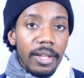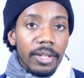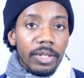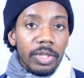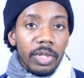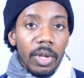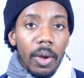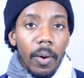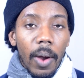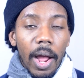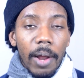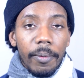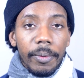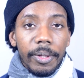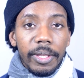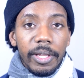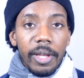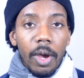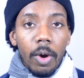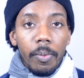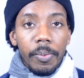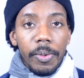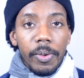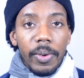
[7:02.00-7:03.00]
So I really
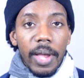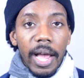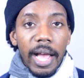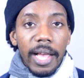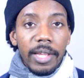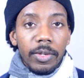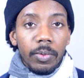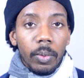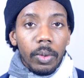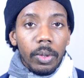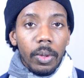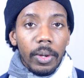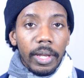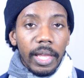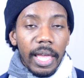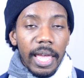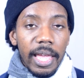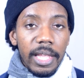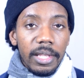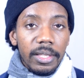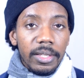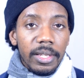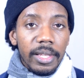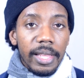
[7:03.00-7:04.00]
hope you guys will look
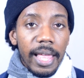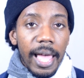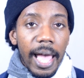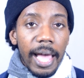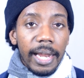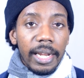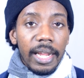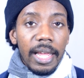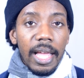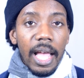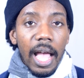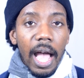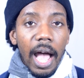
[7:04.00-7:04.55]
into that.